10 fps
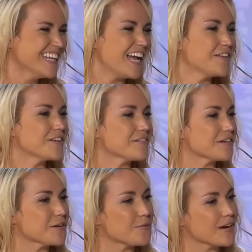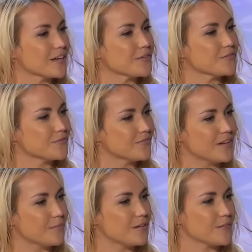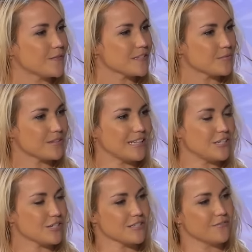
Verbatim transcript: and you never know what kind of I mean, if it's something that they just